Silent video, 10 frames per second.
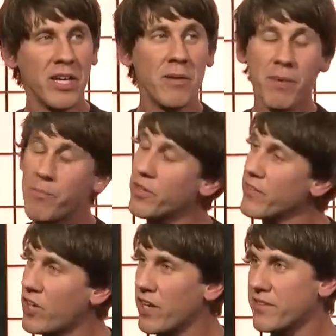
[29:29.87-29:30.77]
That's people cool. that
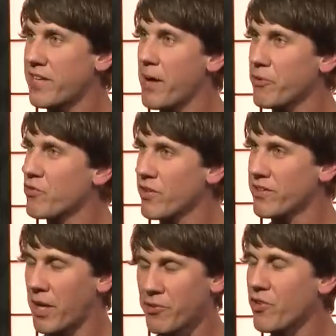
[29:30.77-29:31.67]
have gone to tapas,
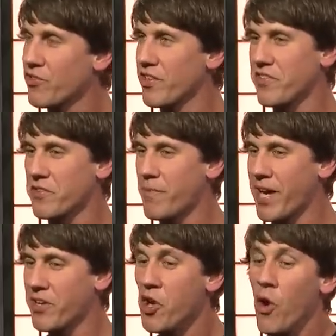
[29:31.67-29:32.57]
tapas restaurants in
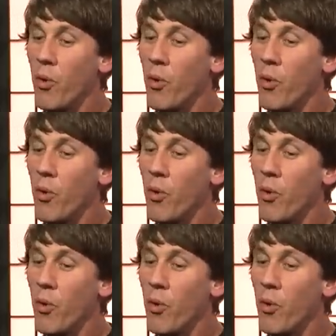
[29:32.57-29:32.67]
Spain.